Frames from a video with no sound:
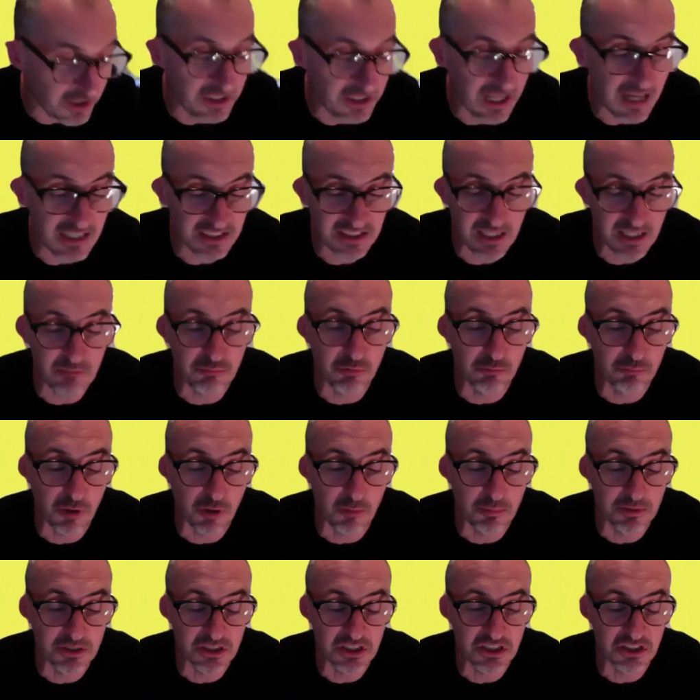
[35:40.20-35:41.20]
a separate
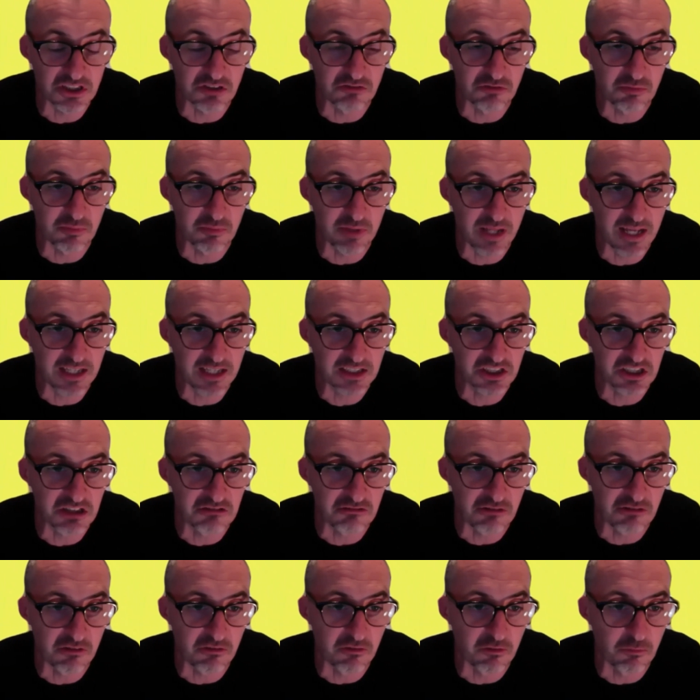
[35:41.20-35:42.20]
proposition from the
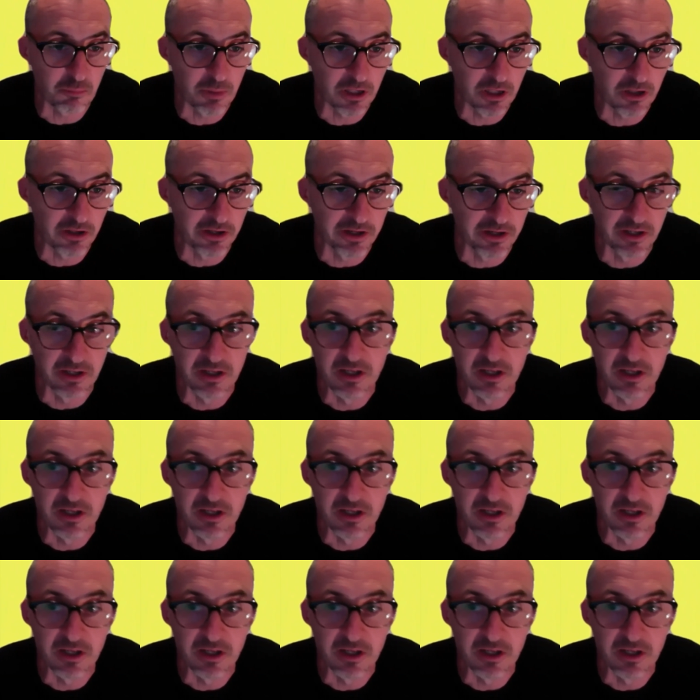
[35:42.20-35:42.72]
exterior of a building.